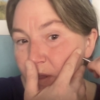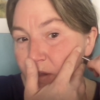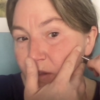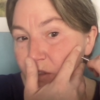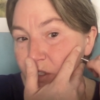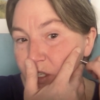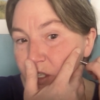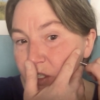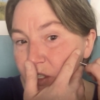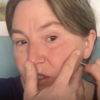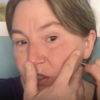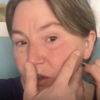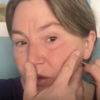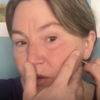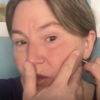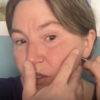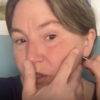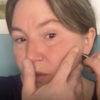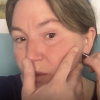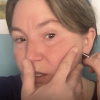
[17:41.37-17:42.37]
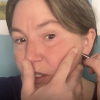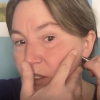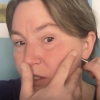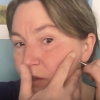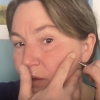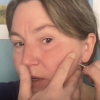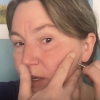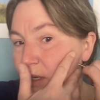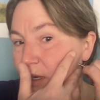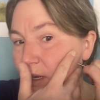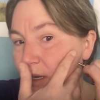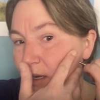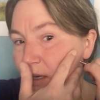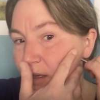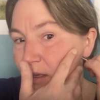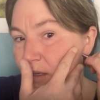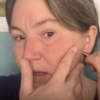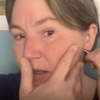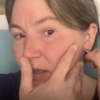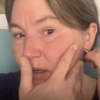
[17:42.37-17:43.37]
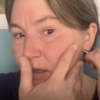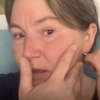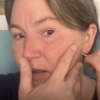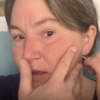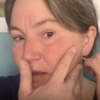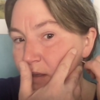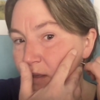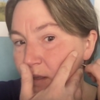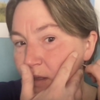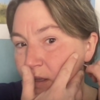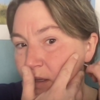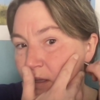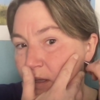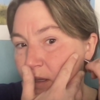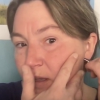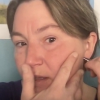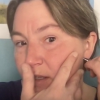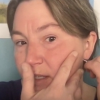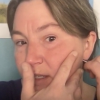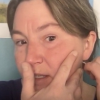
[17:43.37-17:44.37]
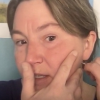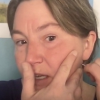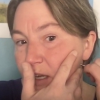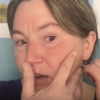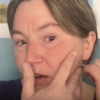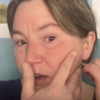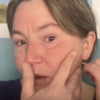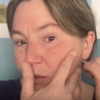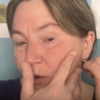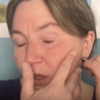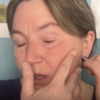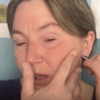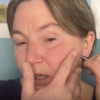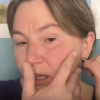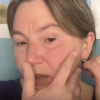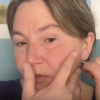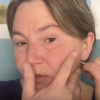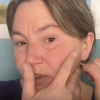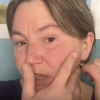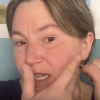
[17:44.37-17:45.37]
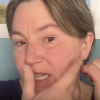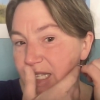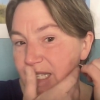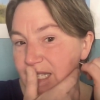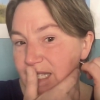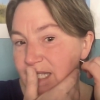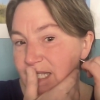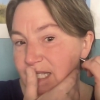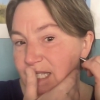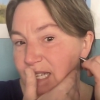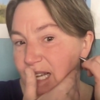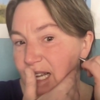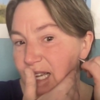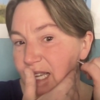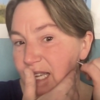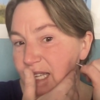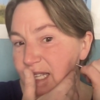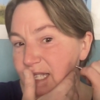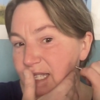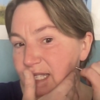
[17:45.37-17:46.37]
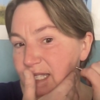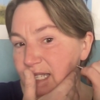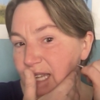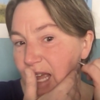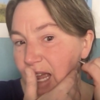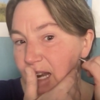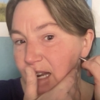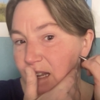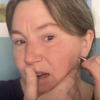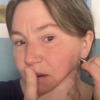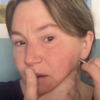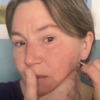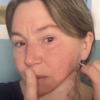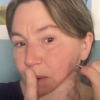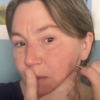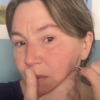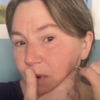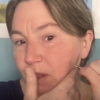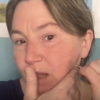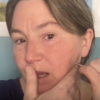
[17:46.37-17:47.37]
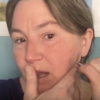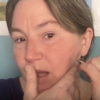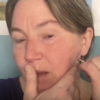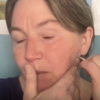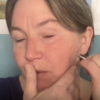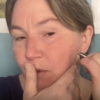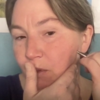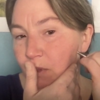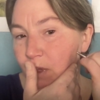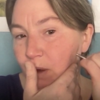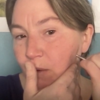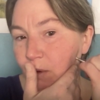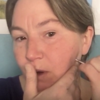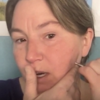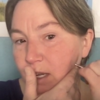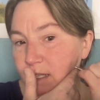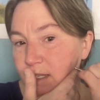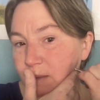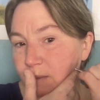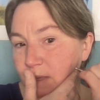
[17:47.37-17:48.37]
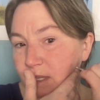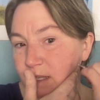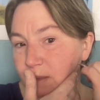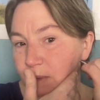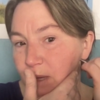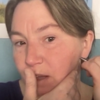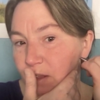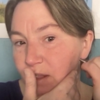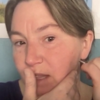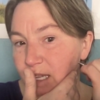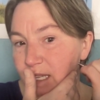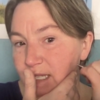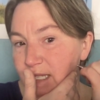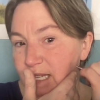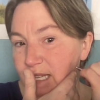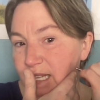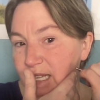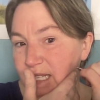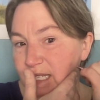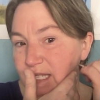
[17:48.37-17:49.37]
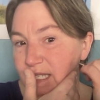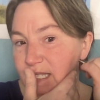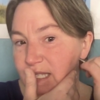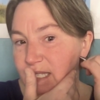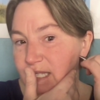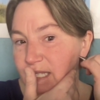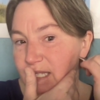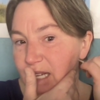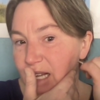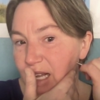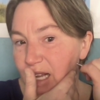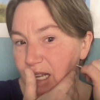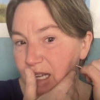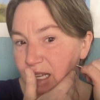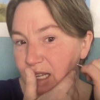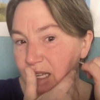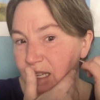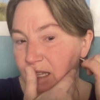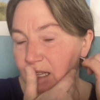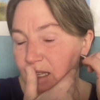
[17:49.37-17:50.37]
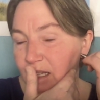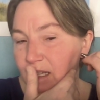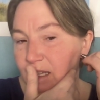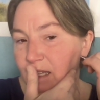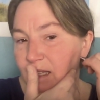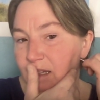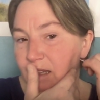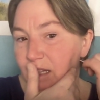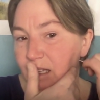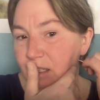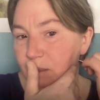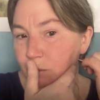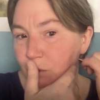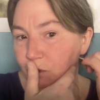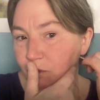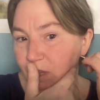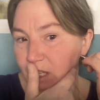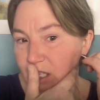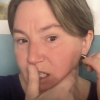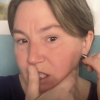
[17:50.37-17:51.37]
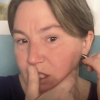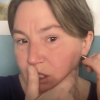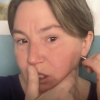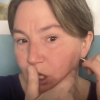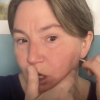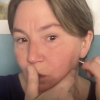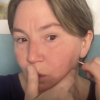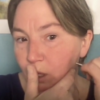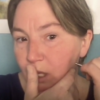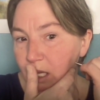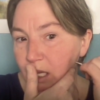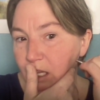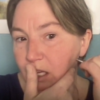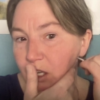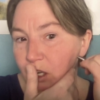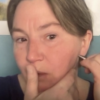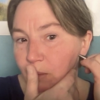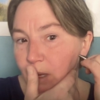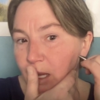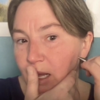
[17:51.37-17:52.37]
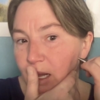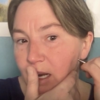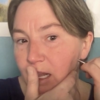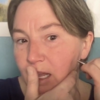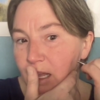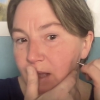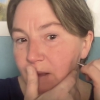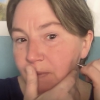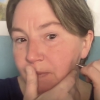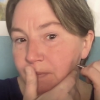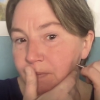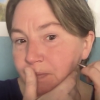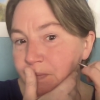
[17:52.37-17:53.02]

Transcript: So just notice what's going on. This is an area where lymph gets stuck and stagnant. Remember that hypothyroidism is about things getting stuck, things moving slowly in your body.